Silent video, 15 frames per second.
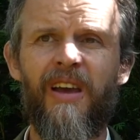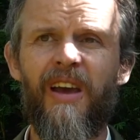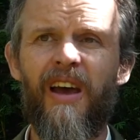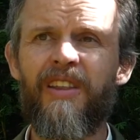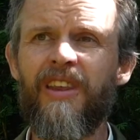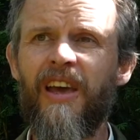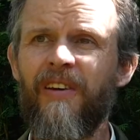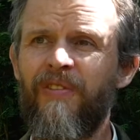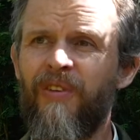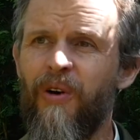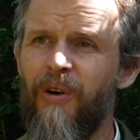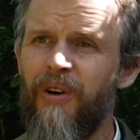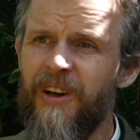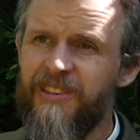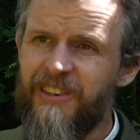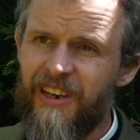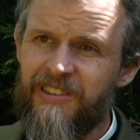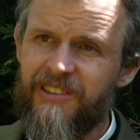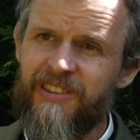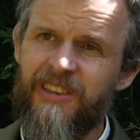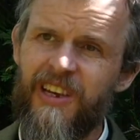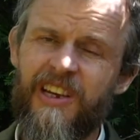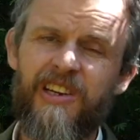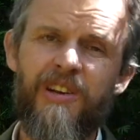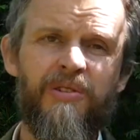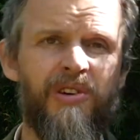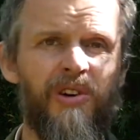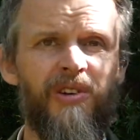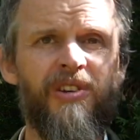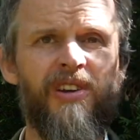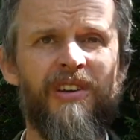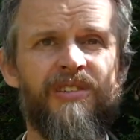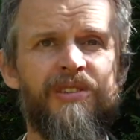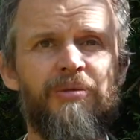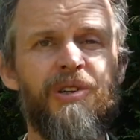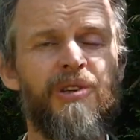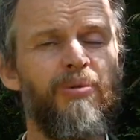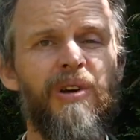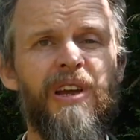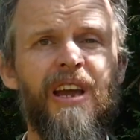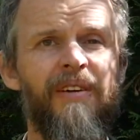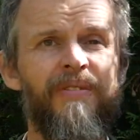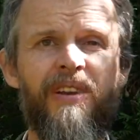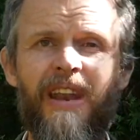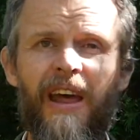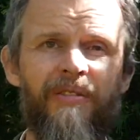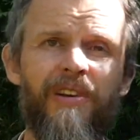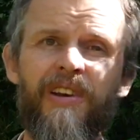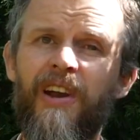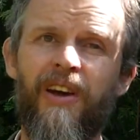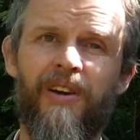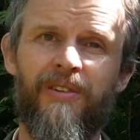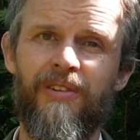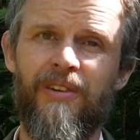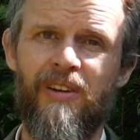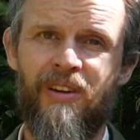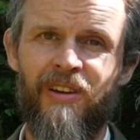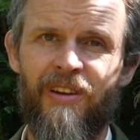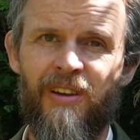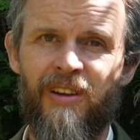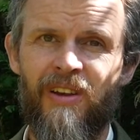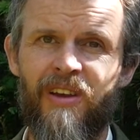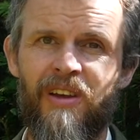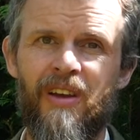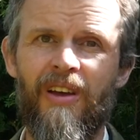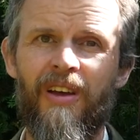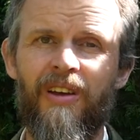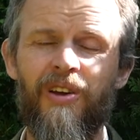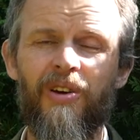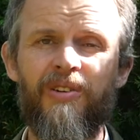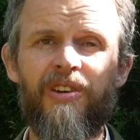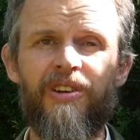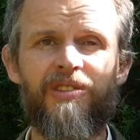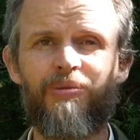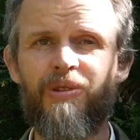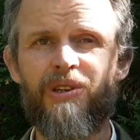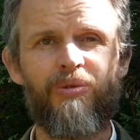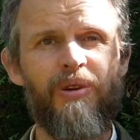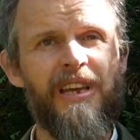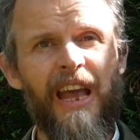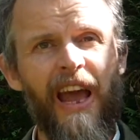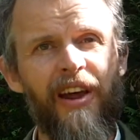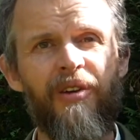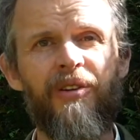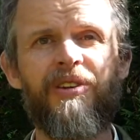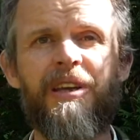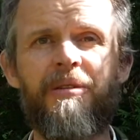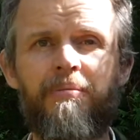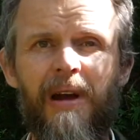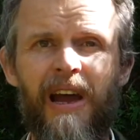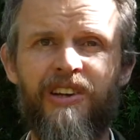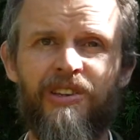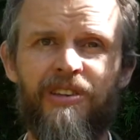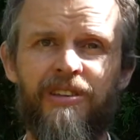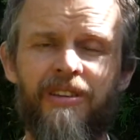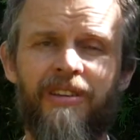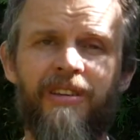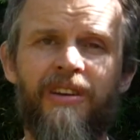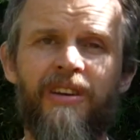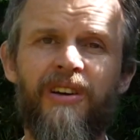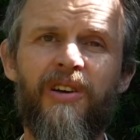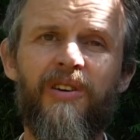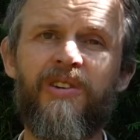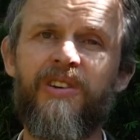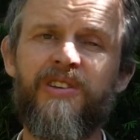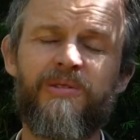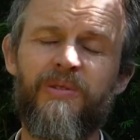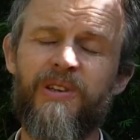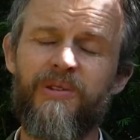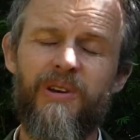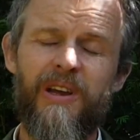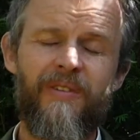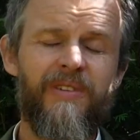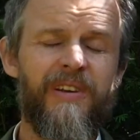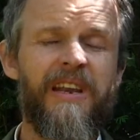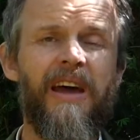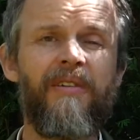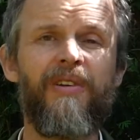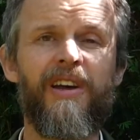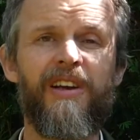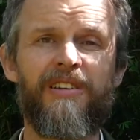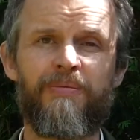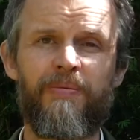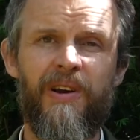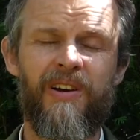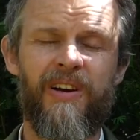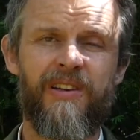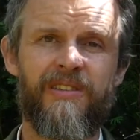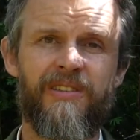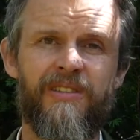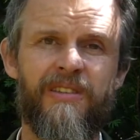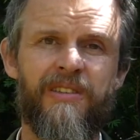And therefore, just as he knew goodness which we have never known, goodness which we cannot imagine, goodness which we have never experienced,